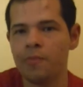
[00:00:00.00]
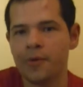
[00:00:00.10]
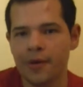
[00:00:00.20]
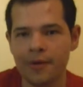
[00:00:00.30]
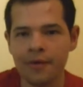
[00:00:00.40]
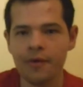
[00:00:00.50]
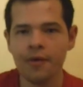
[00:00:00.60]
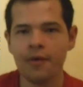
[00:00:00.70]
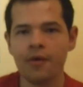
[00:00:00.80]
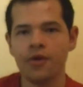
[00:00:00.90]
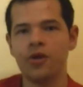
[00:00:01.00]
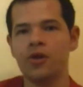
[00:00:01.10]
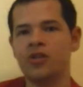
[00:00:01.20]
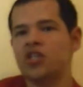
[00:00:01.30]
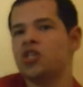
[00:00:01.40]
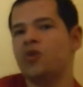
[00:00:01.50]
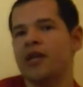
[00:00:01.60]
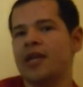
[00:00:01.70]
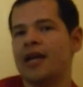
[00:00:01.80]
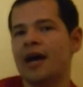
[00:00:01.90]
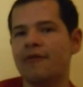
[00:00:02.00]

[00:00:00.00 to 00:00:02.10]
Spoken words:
but you know, this show needed to